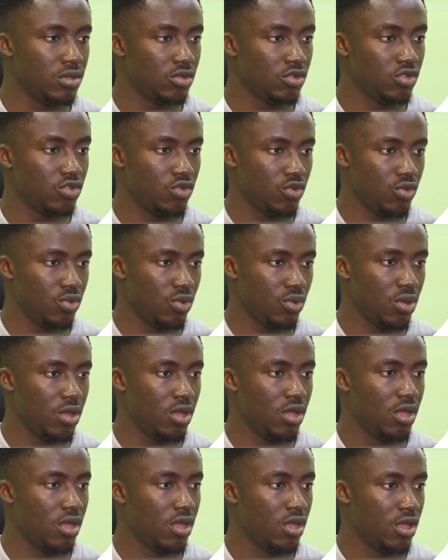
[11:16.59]
So
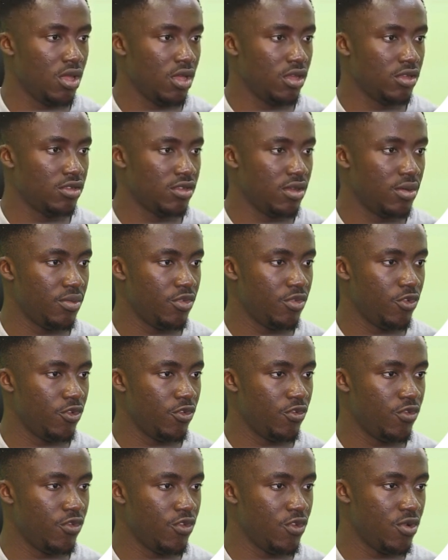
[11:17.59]
example
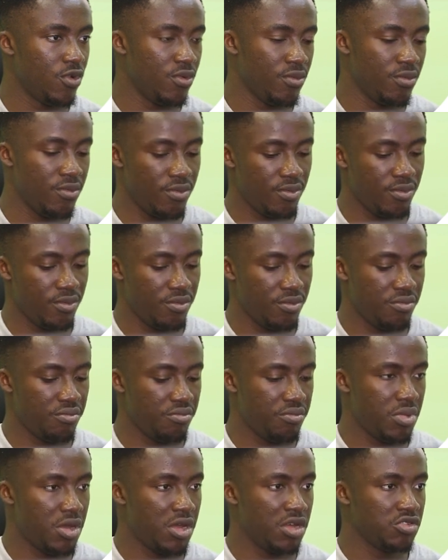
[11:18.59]
from
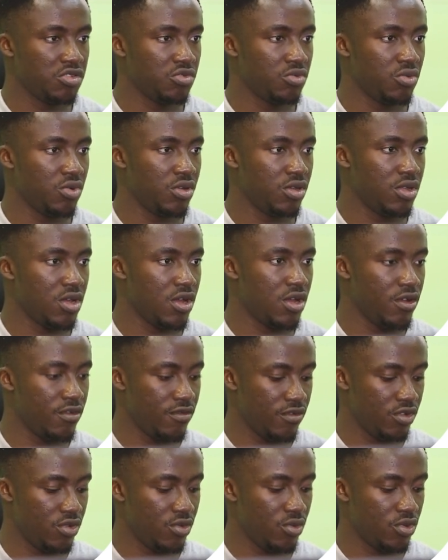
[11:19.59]
password,
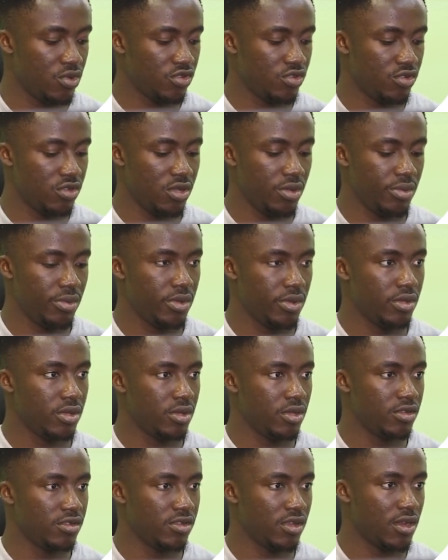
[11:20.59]
however you want to name
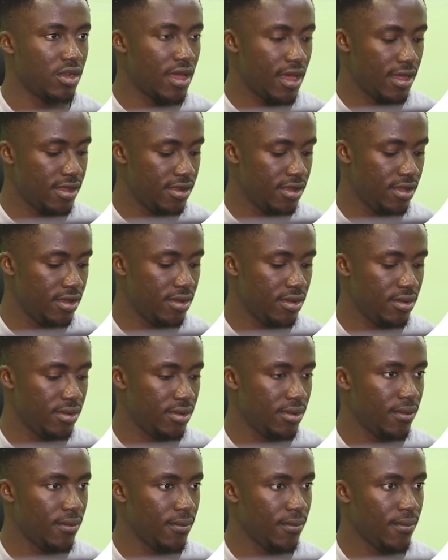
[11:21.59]
it, as an ID,
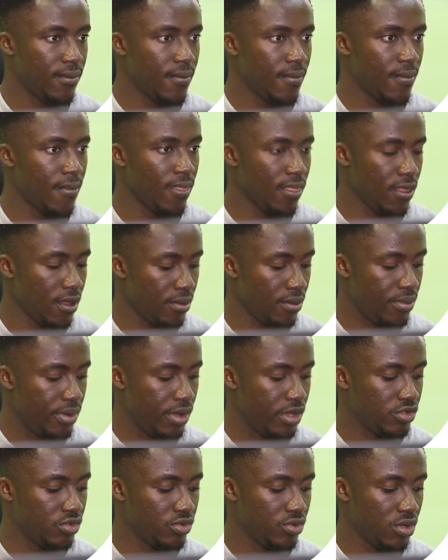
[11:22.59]

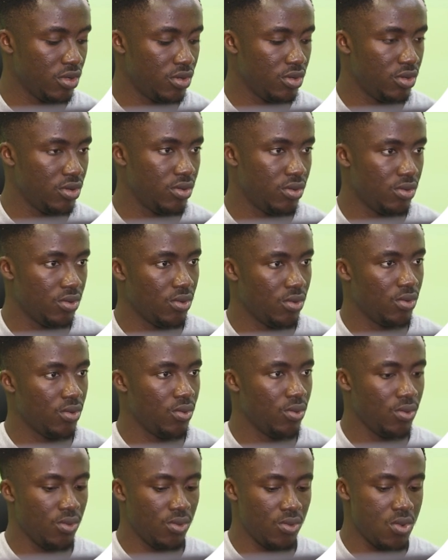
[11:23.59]
password
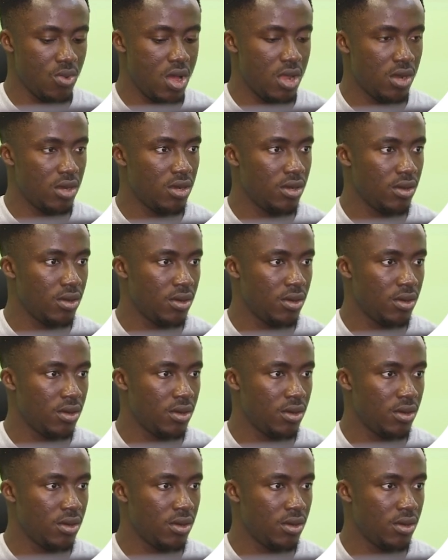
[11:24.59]
1.